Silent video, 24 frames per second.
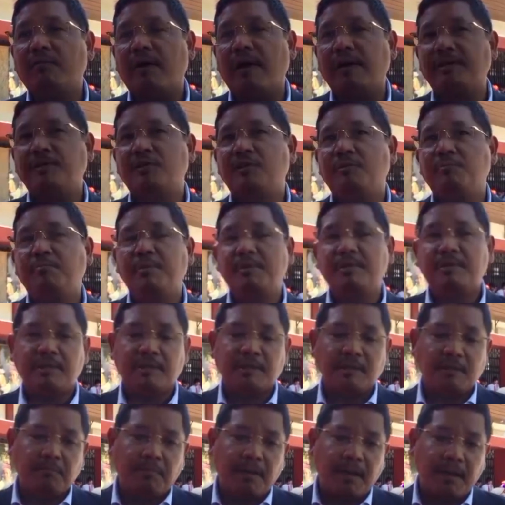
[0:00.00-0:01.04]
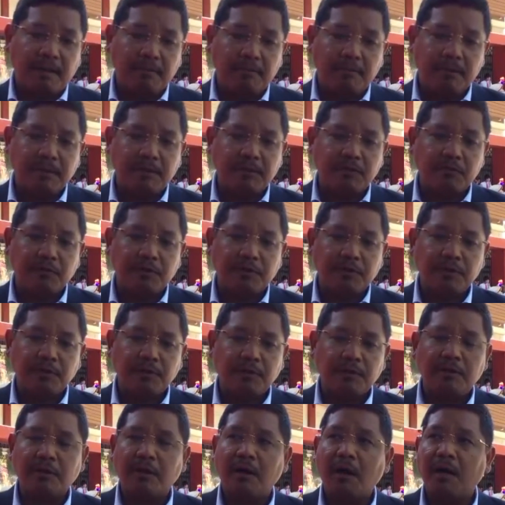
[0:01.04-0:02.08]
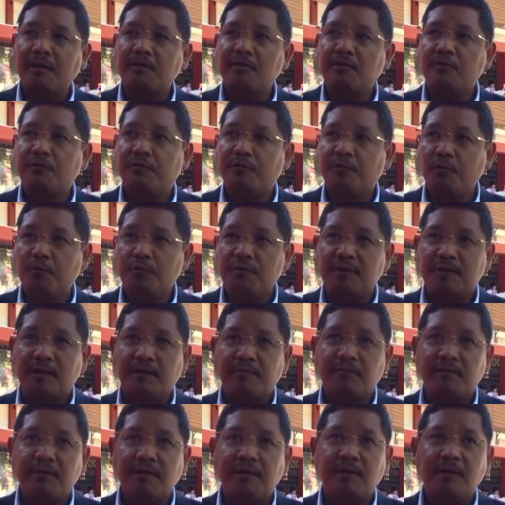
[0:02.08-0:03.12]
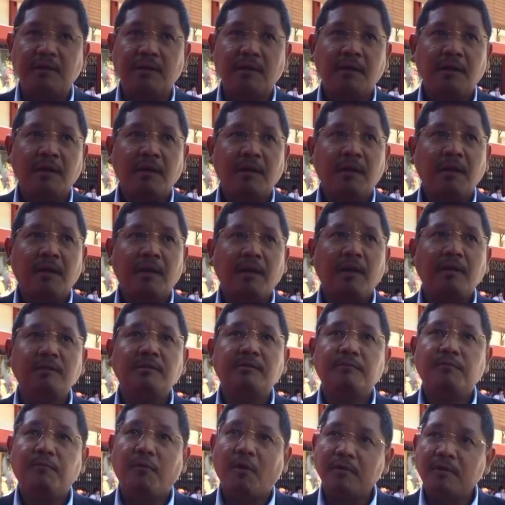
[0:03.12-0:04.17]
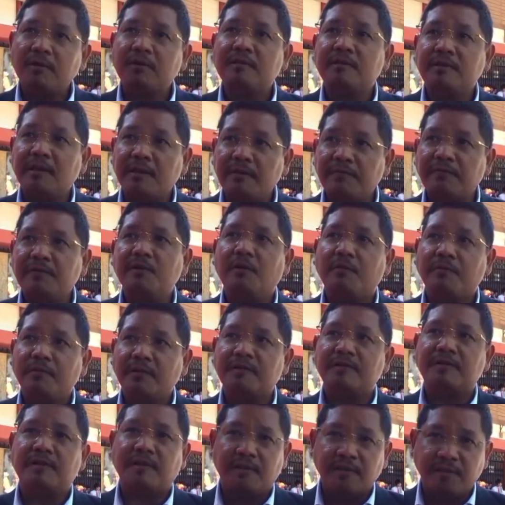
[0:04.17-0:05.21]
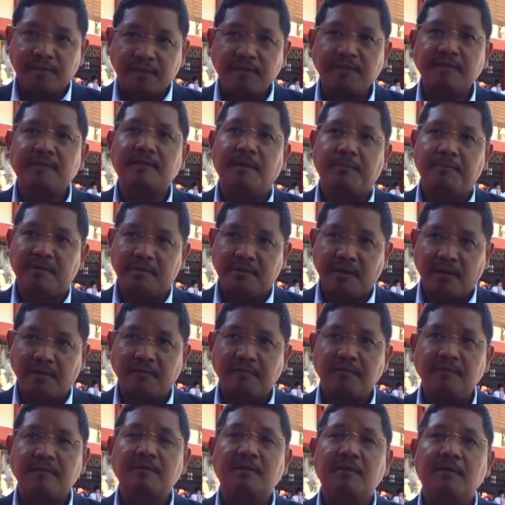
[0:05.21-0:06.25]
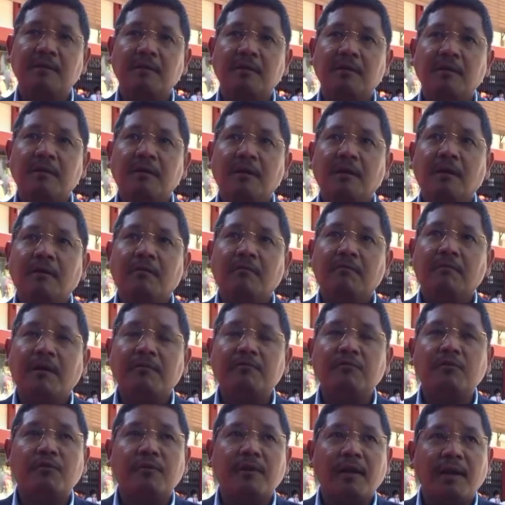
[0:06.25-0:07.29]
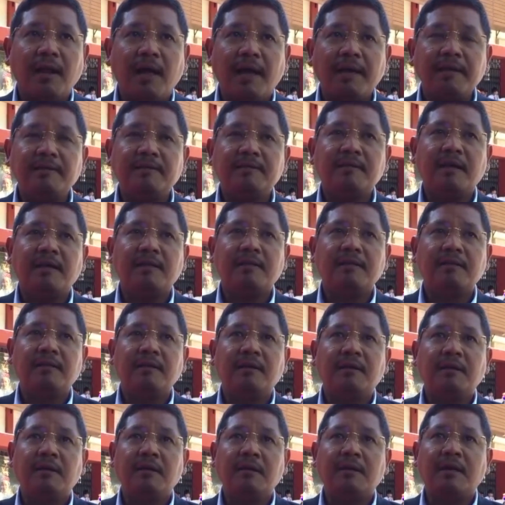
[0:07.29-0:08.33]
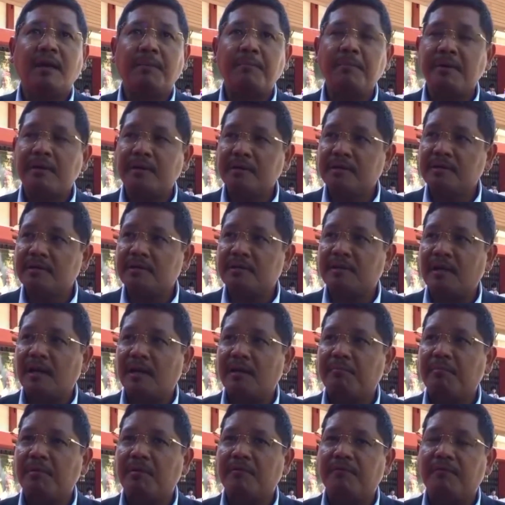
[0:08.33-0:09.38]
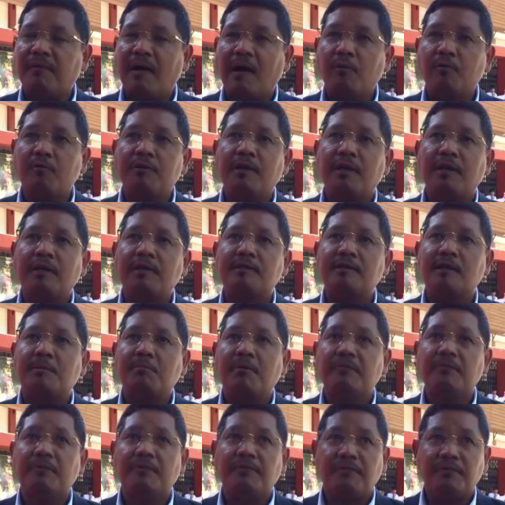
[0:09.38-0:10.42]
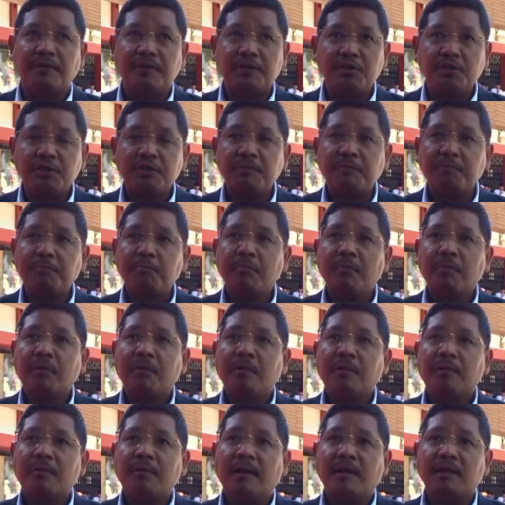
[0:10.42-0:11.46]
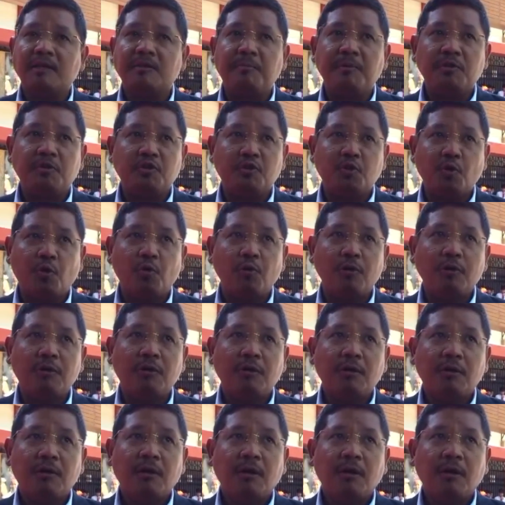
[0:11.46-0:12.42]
of action been taken by administration in regards to food safety is for the safety of the citizens themselves. We have to realize that the chemicals that have been found in some of the fish that has been sold,